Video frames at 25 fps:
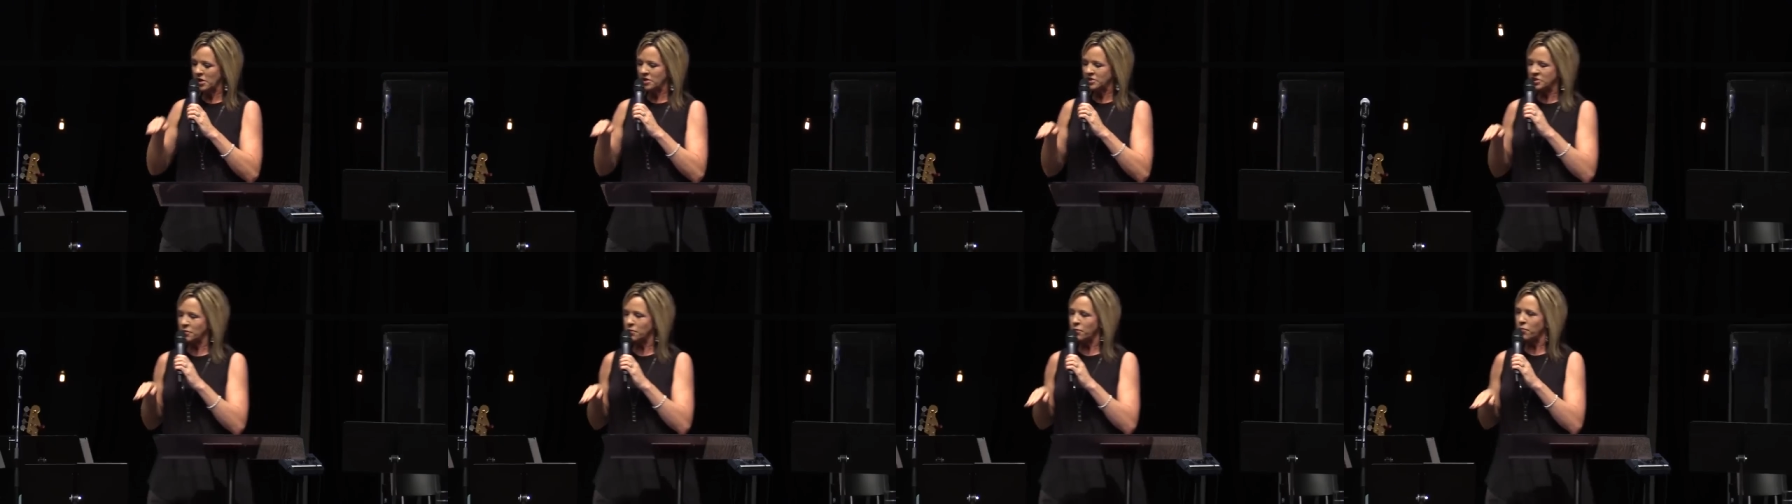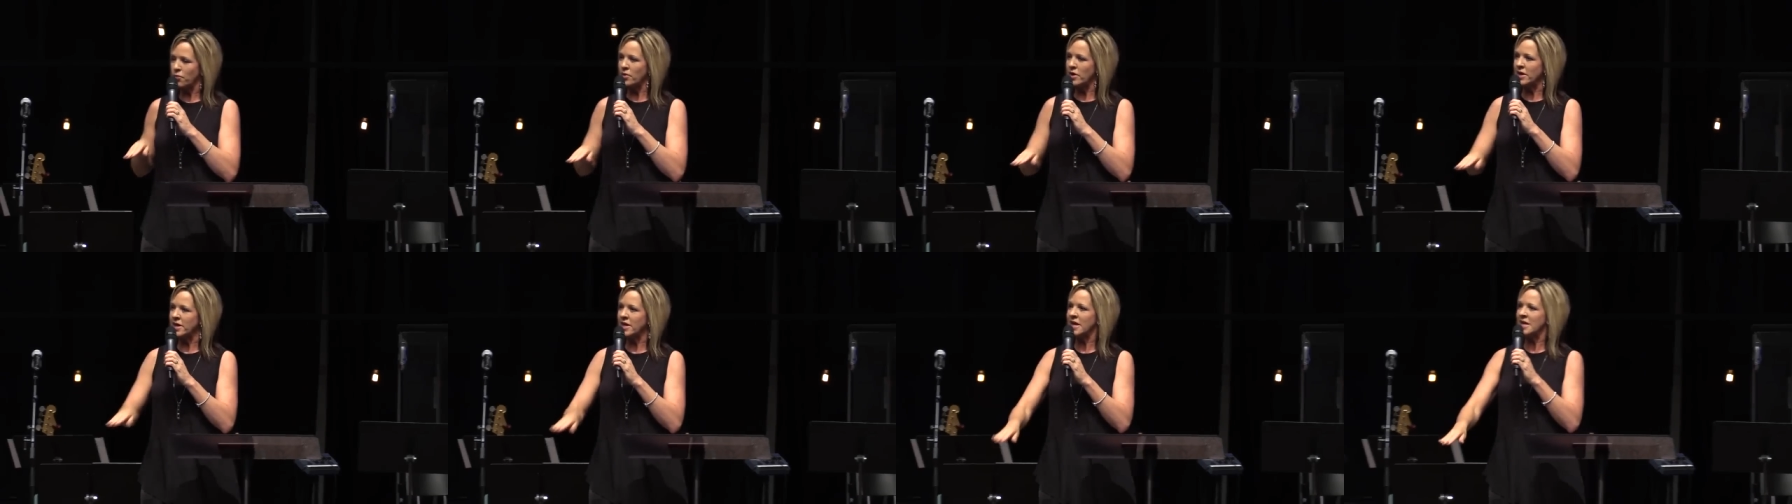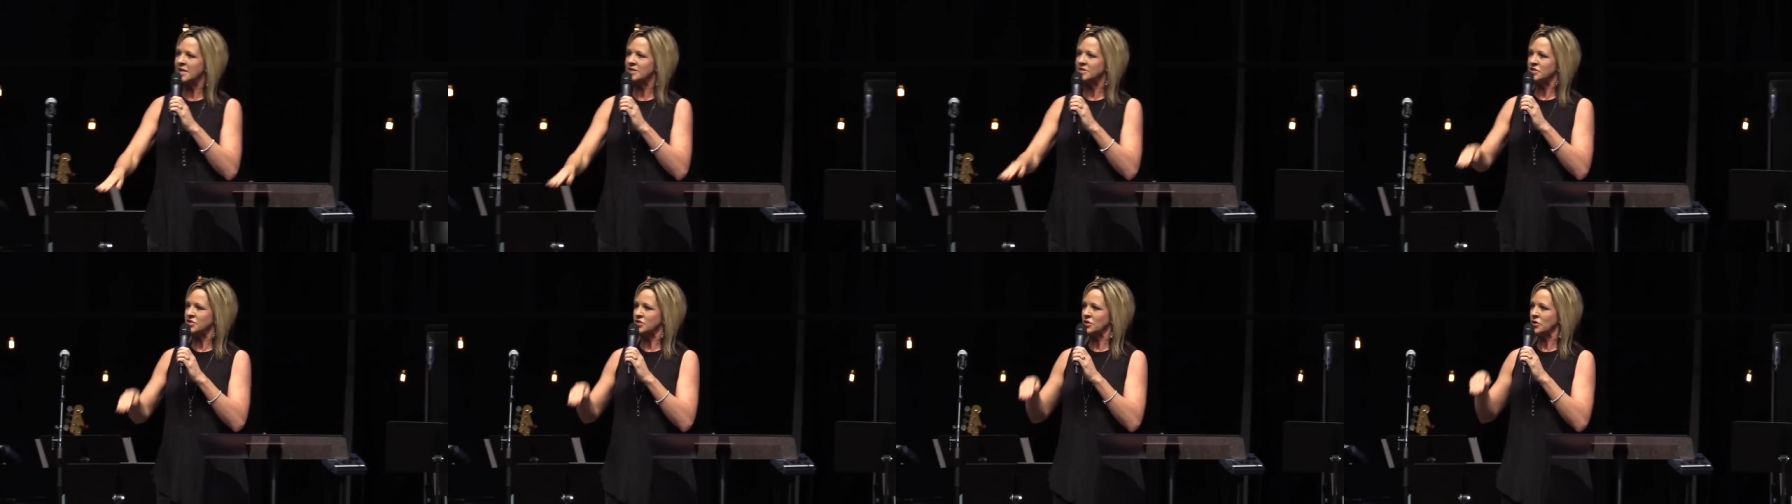to bring
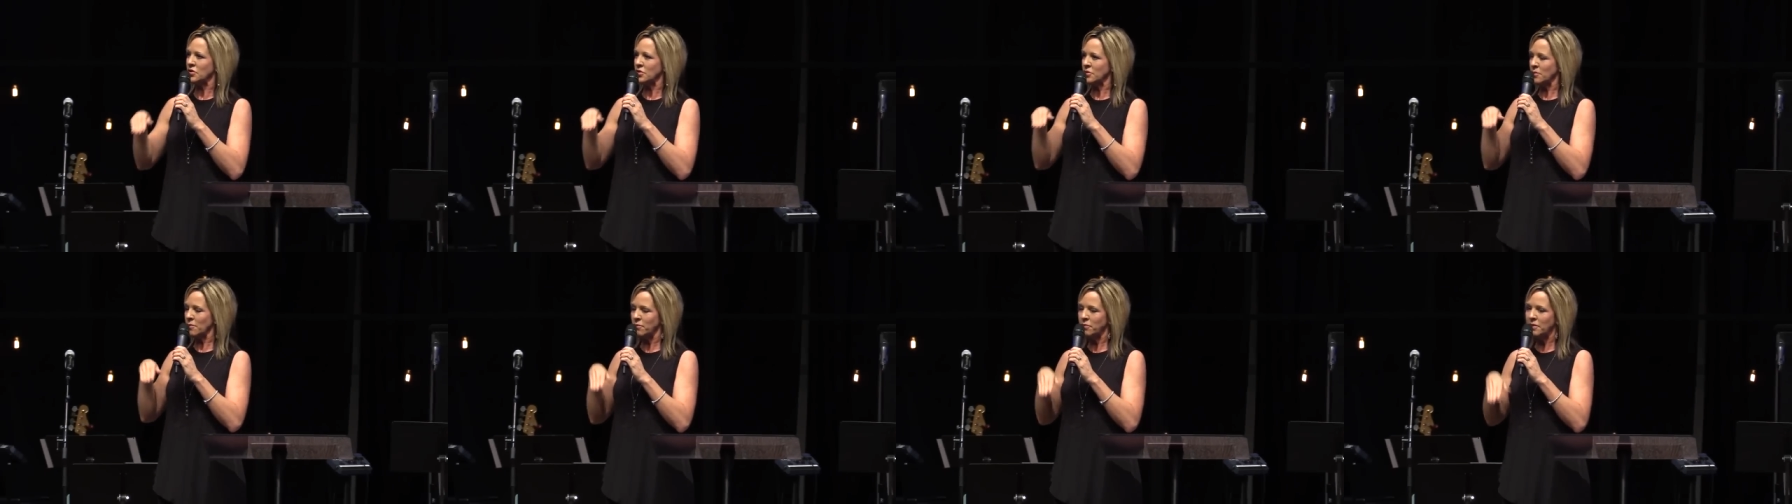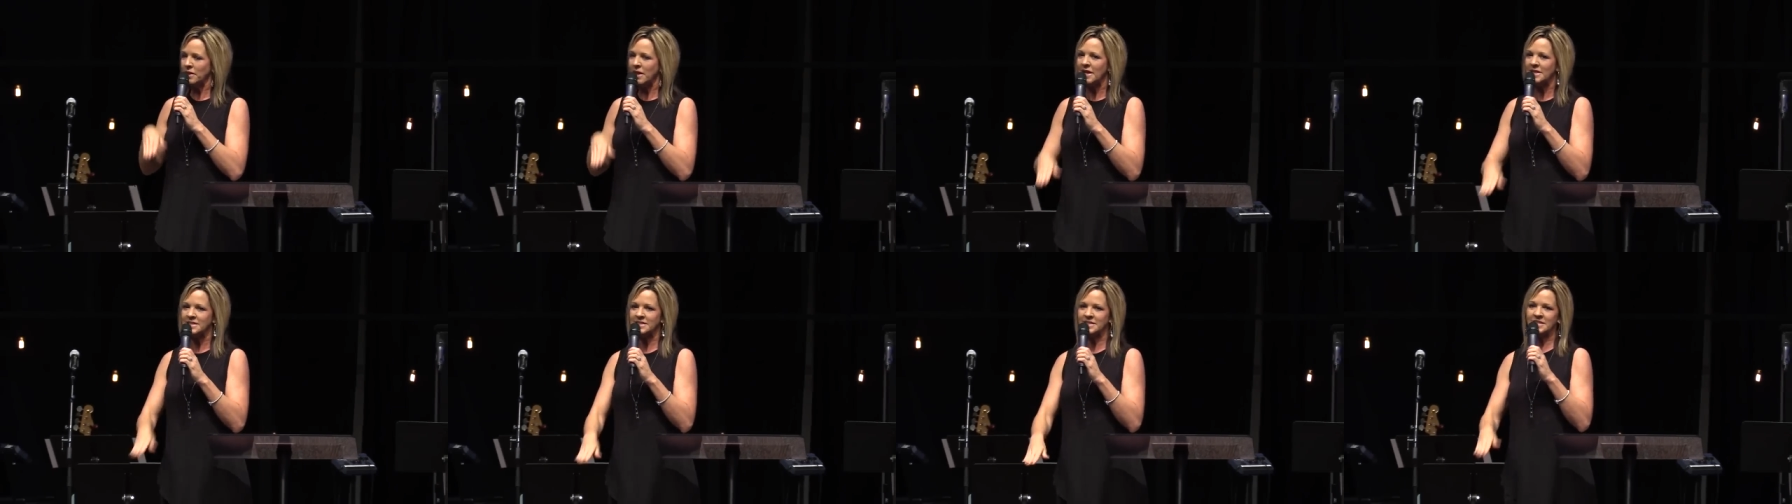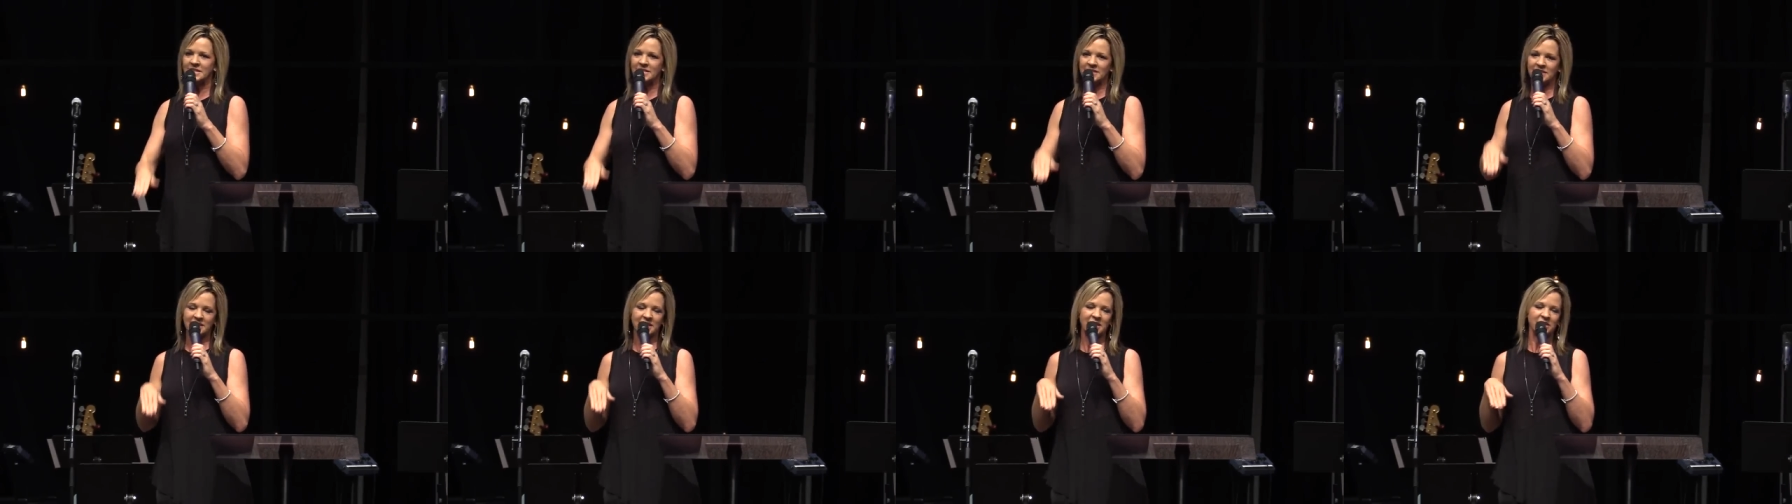in certain
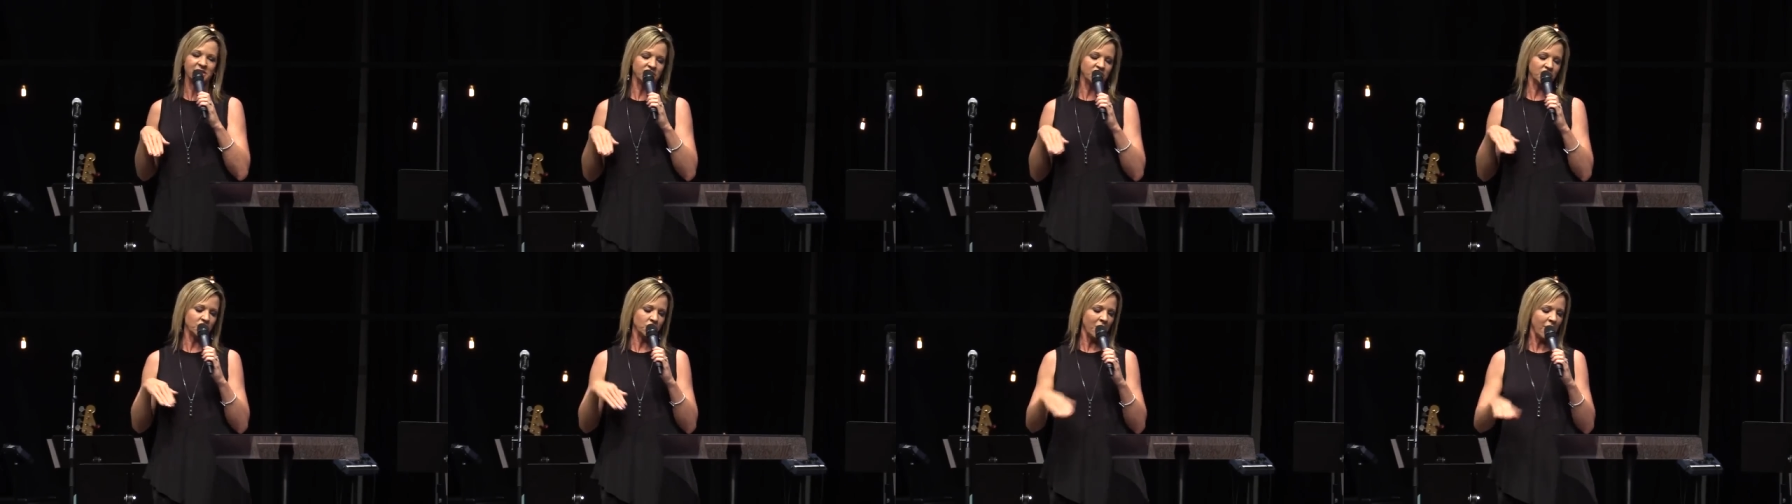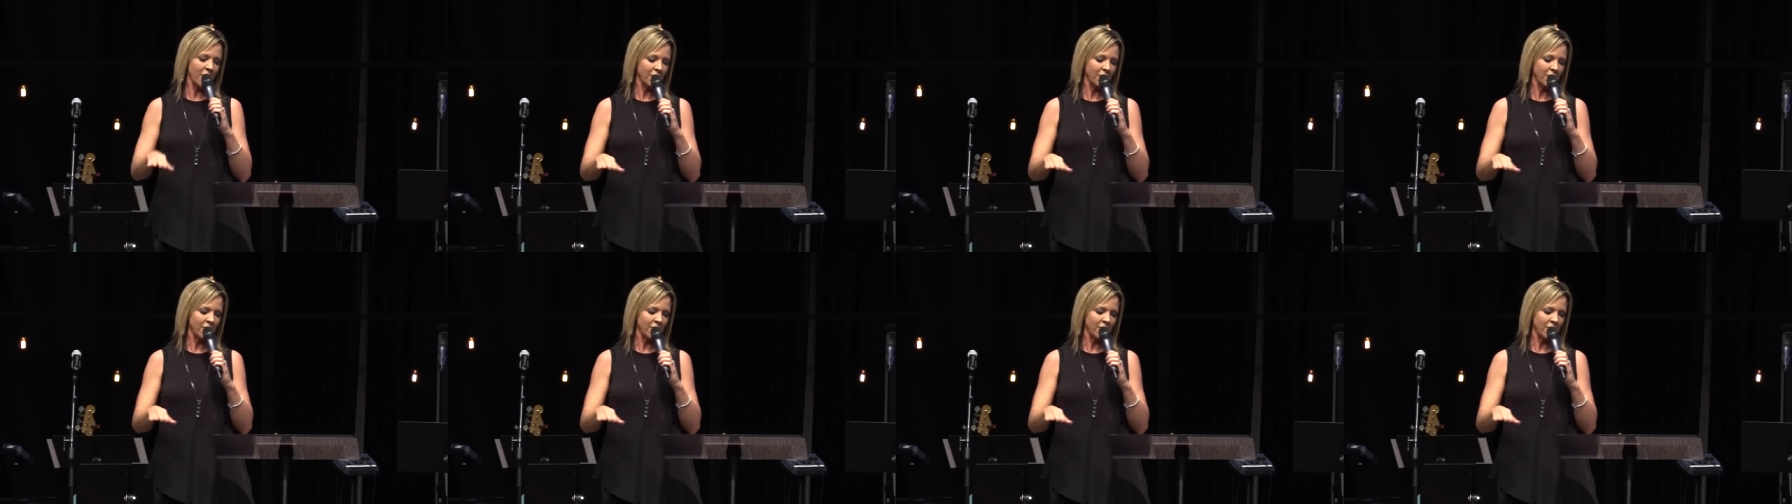blessings into